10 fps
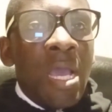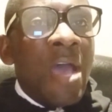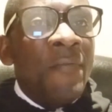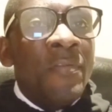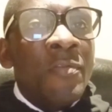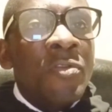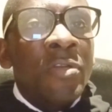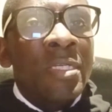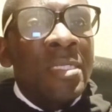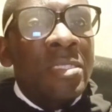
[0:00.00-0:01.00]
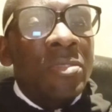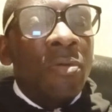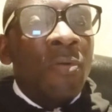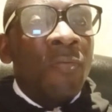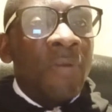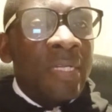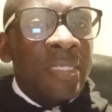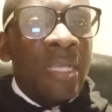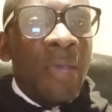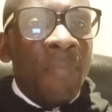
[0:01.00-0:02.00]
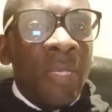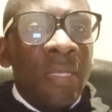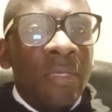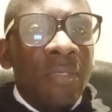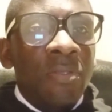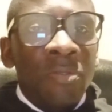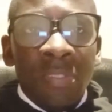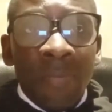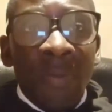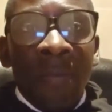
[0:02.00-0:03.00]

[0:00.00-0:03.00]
Have you noticed of what is happening to some